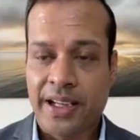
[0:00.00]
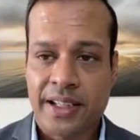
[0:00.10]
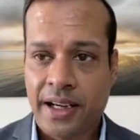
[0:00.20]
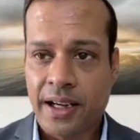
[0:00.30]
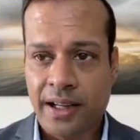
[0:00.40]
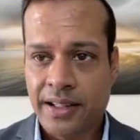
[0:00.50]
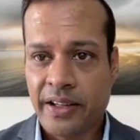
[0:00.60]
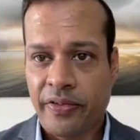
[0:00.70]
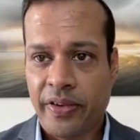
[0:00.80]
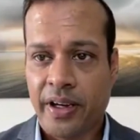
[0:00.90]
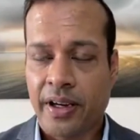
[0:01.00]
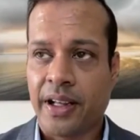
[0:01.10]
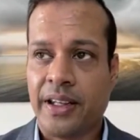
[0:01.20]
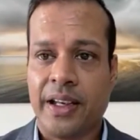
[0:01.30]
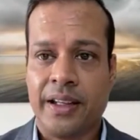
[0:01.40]
cards they fake, at
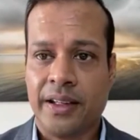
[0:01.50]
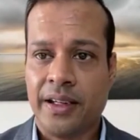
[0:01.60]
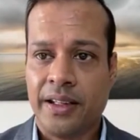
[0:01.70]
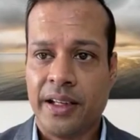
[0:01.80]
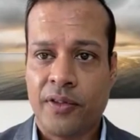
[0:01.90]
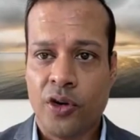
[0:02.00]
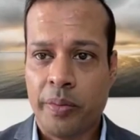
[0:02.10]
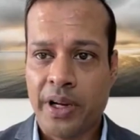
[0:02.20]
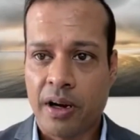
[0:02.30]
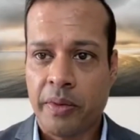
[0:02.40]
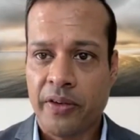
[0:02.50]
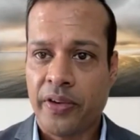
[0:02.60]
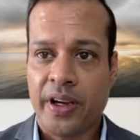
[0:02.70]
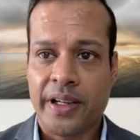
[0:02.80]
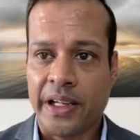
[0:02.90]
the end of the day, COVID coming for
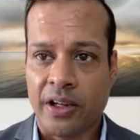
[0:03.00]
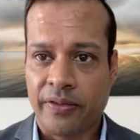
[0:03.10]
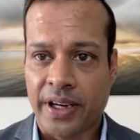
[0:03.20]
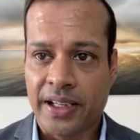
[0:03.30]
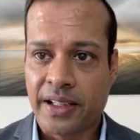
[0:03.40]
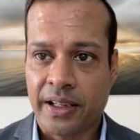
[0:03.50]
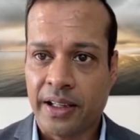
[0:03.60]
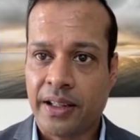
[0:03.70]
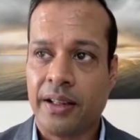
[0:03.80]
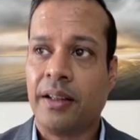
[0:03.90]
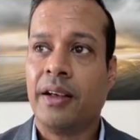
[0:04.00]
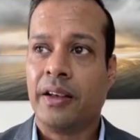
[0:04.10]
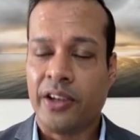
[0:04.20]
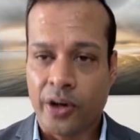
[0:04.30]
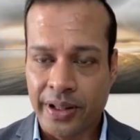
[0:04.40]
you and you're not vaccinated,
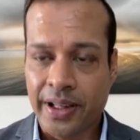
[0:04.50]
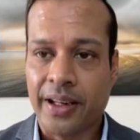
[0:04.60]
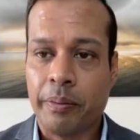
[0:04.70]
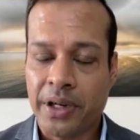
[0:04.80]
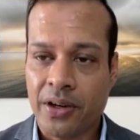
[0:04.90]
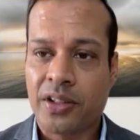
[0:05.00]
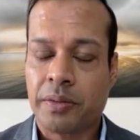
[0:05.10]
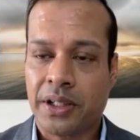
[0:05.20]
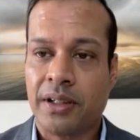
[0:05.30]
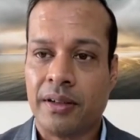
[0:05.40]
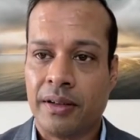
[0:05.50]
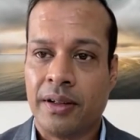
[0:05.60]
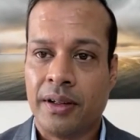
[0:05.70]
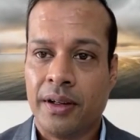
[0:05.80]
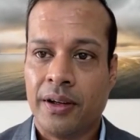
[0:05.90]
you're going to end up in the hospital.
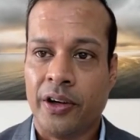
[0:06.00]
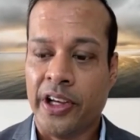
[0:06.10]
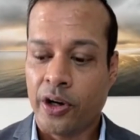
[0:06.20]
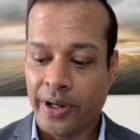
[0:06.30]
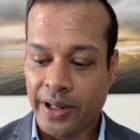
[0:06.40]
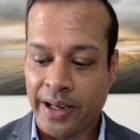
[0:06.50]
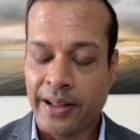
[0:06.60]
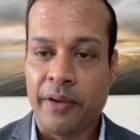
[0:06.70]
Or you're going to end up